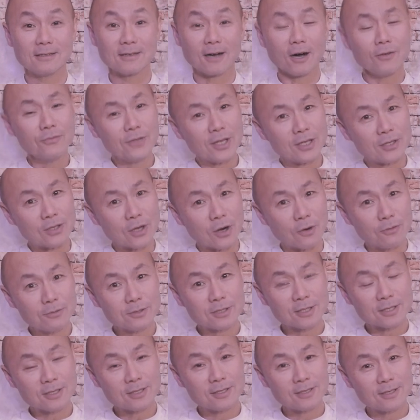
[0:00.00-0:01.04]
On the note,
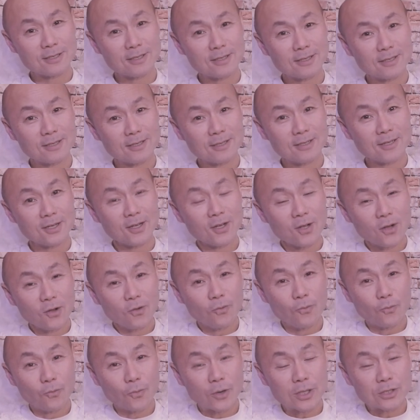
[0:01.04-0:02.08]

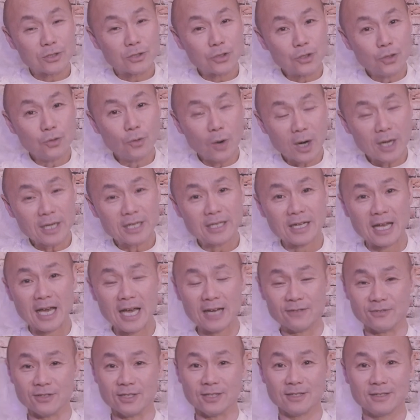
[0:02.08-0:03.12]
when you are in
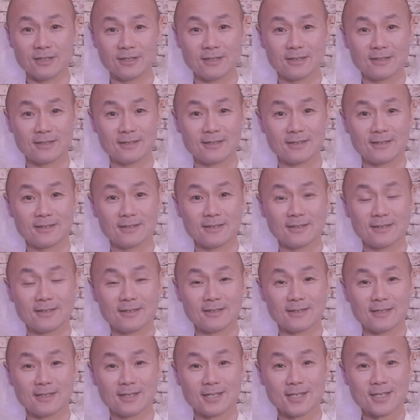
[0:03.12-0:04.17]
heaven,
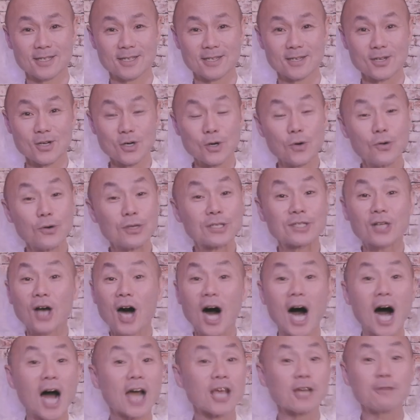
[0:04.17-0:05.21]
who is a
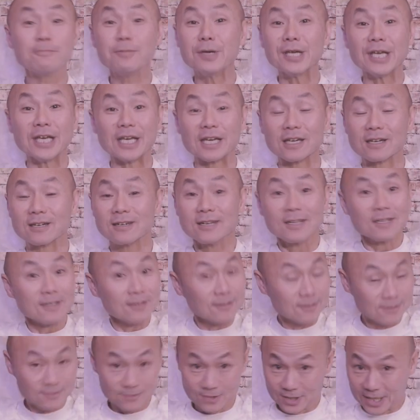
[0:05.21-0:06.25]
higher being,
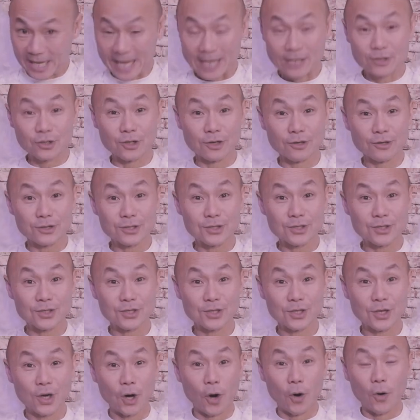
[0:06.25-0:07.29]
the angels
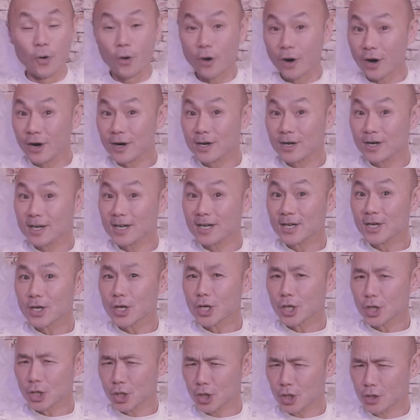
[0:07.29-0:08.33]
or
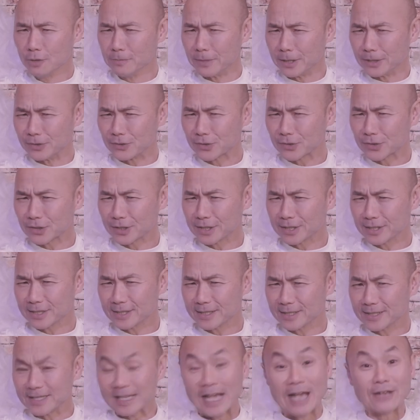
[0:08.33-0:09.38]
humans?
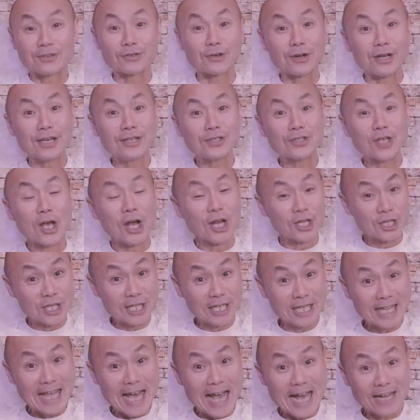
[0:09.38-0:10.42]
The answer is the
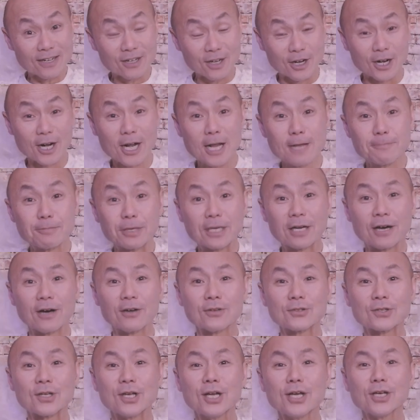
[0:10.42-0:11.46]
latter,
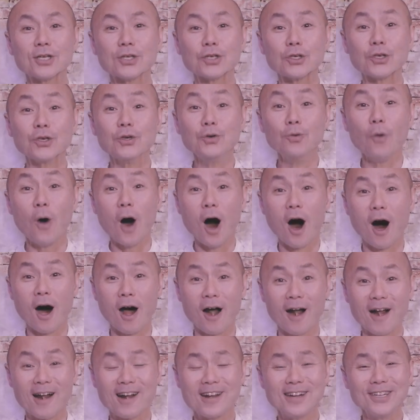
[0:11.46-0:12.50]
because you
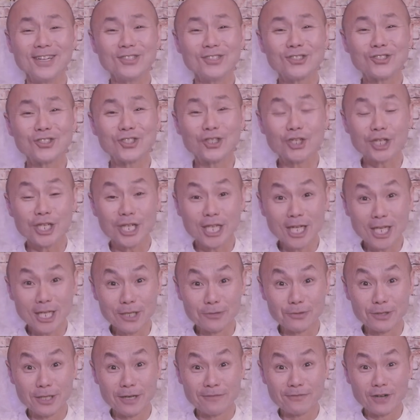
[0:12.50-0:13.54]
are
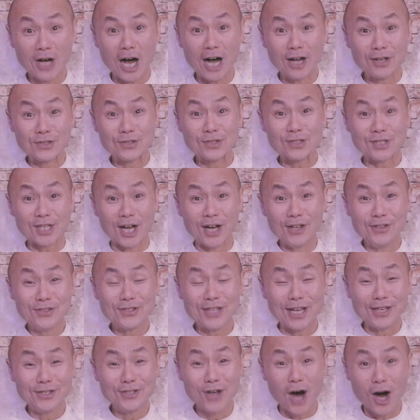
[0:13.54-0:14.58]
children of God, sons
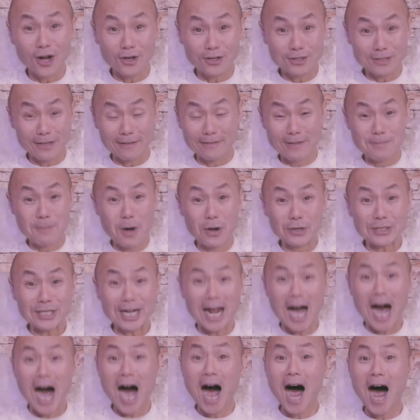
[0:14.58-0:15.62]
and daughters of the Most
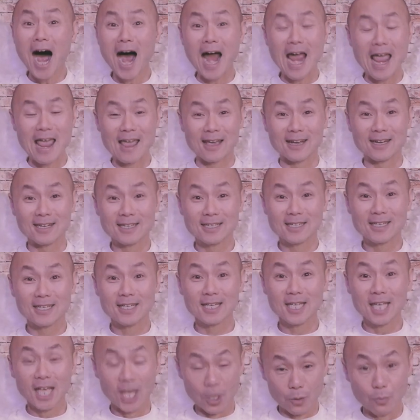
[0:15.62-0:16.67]
High.
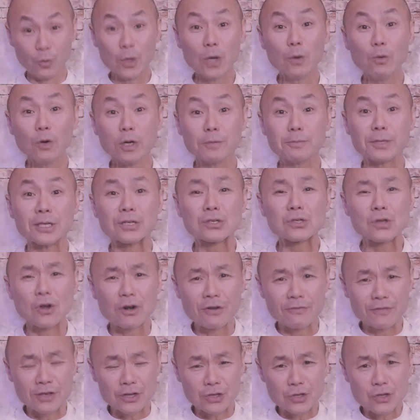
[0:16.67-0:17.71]
We will be
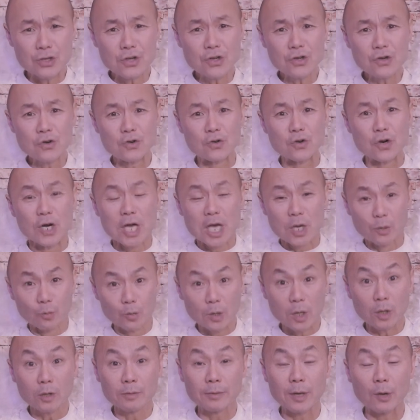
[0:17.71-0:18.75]
serving you.
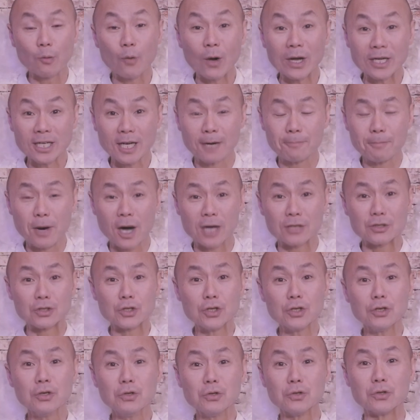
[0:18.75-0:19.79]
We'll be waiting upon
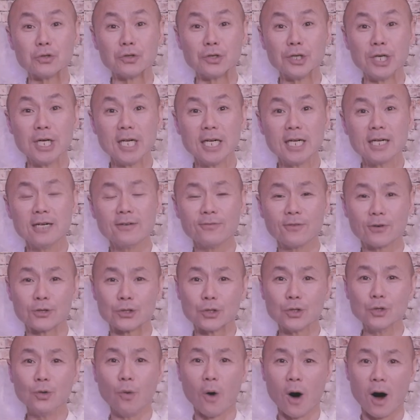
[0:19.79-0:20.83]
you, for
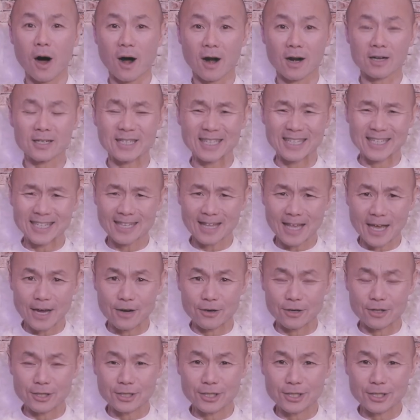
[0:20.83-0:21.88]
you are declared